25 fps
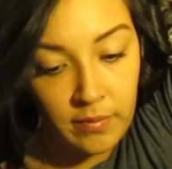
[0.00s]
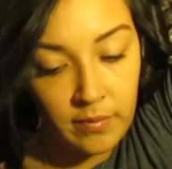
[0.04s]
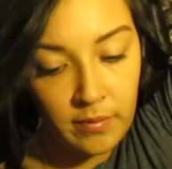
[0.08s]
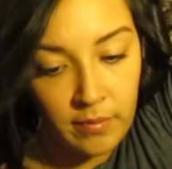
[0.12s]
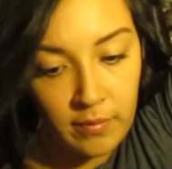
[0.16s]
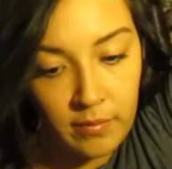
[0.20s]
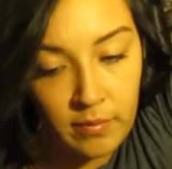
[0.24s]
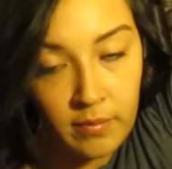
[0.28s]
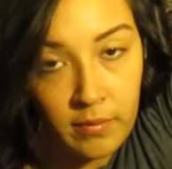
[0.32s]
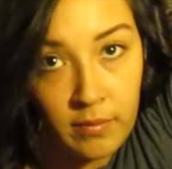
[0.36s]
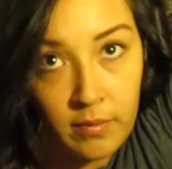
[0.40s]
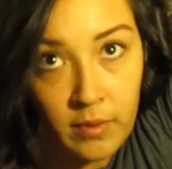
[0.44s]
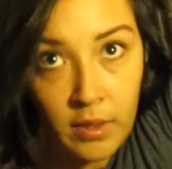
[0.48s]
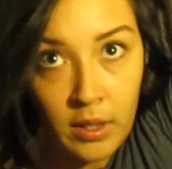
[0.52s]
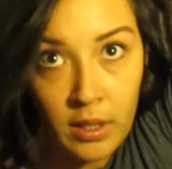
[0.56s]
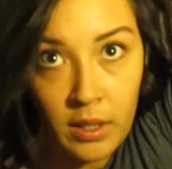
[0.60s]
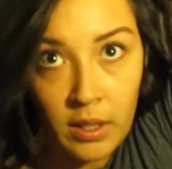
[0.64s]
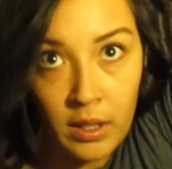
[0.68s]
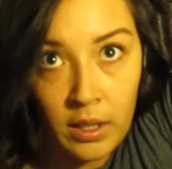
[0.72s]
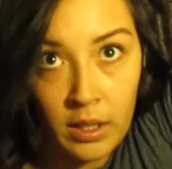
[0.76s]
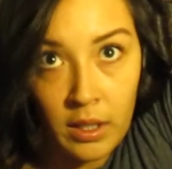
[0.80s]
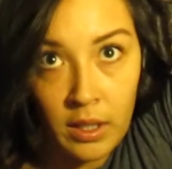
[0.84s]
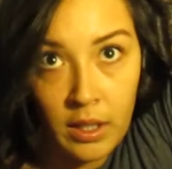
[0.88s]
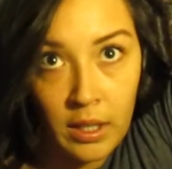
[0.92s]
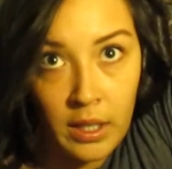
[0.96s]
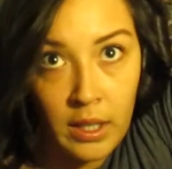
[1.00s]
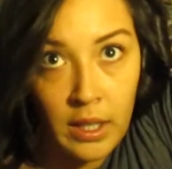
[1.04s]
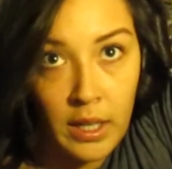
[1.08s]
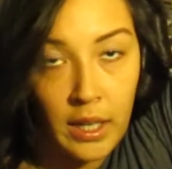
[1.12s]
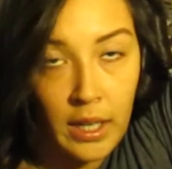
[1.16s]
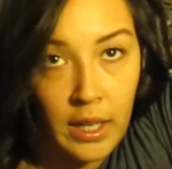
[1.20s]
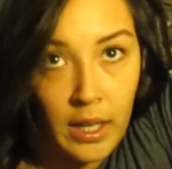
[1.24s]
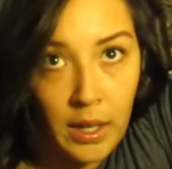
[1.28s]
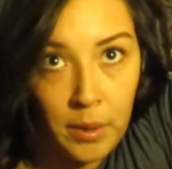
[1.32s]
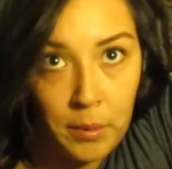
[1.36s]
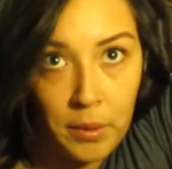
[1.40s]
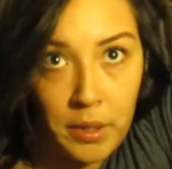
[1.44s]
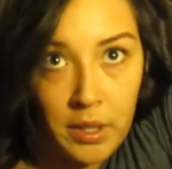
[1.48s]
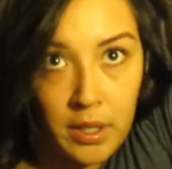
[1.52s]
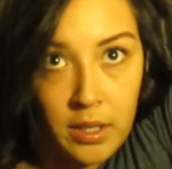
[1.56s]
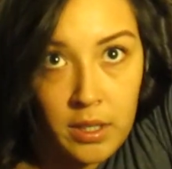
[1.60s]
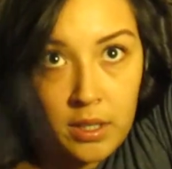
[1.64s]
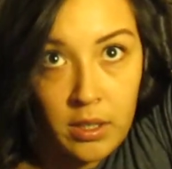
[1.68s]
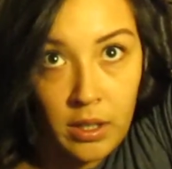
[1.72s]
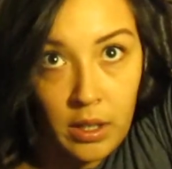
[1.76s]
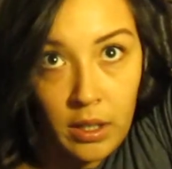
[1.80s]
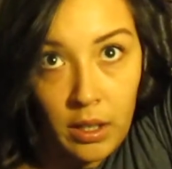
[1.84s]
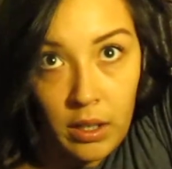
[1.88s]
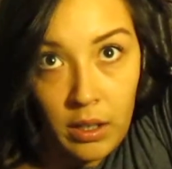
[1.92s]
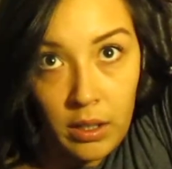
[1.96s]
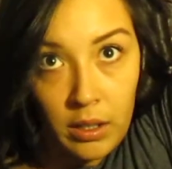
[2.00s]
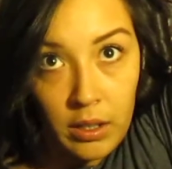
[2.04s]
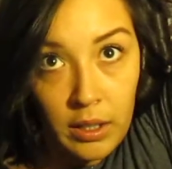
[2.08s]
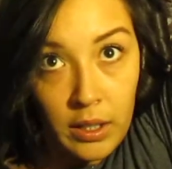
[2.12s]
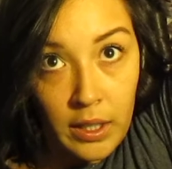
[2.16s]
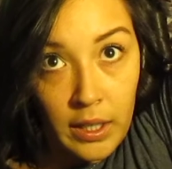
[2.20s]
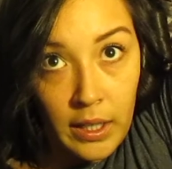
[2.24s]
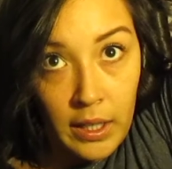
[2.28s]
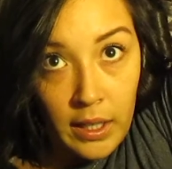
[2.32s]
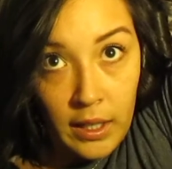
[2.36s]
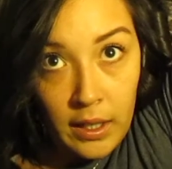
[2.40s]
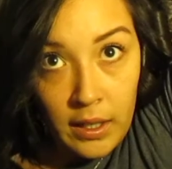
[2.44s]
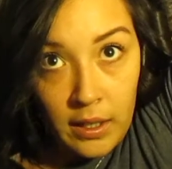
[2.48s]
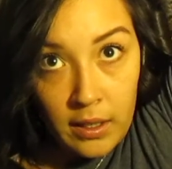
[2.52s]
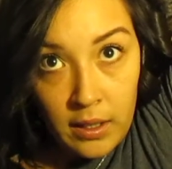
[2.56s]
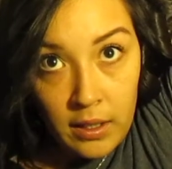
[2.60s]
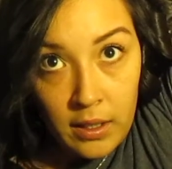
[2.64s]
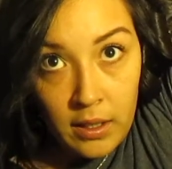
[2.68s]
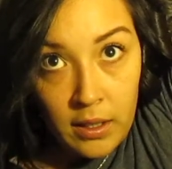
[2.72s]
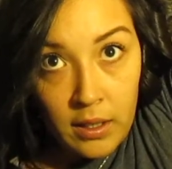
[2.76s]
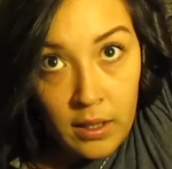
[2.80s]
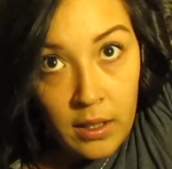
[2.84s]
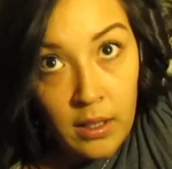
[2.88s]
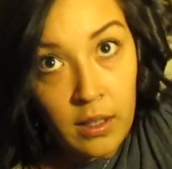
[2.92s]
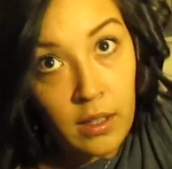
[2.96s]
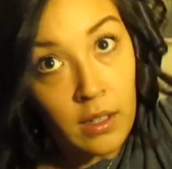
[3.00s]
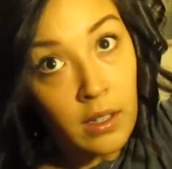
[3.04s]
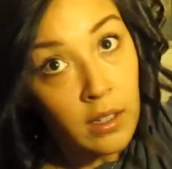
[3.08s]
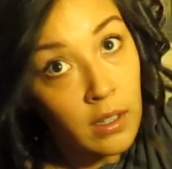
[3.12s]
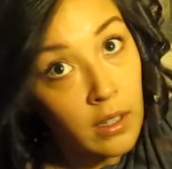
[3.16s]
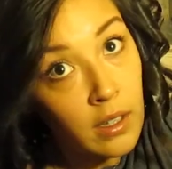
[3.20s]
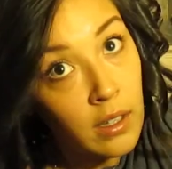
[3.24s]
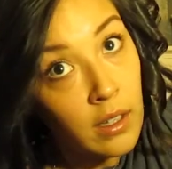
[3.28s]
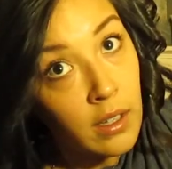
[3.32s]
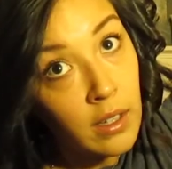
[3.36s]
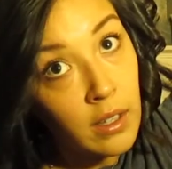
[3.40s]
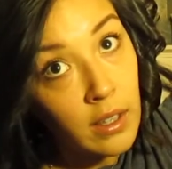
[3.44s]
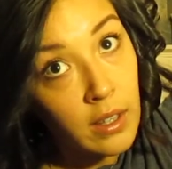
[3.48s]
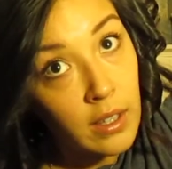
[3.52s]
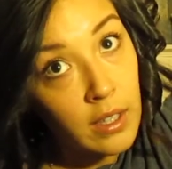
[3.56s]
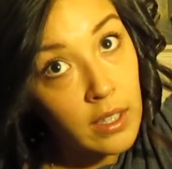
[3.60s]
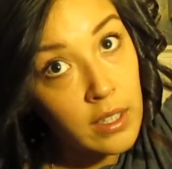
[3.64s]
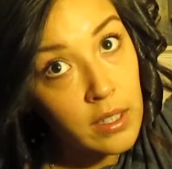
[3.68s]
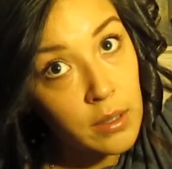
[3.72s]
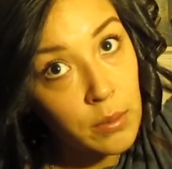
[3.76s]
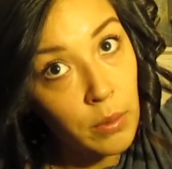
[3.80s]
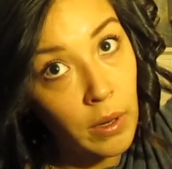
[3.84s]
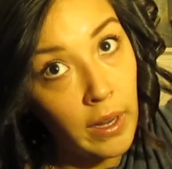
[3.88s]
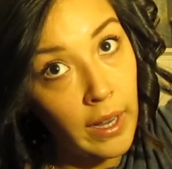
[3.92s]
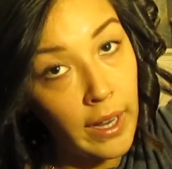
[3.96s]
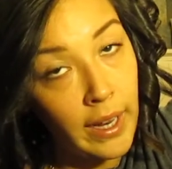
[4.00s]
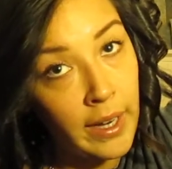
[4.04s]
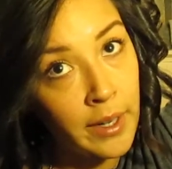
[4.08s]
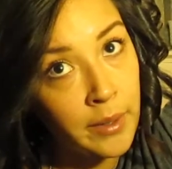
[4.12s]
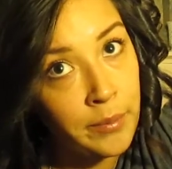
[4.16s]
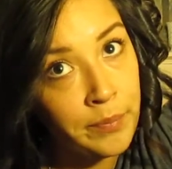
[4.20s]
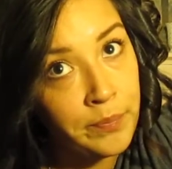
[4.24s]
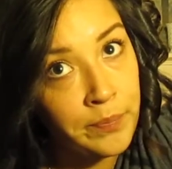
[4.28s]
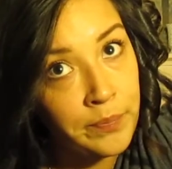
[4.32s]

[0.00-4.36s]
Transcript: and I'm going to start curling this way.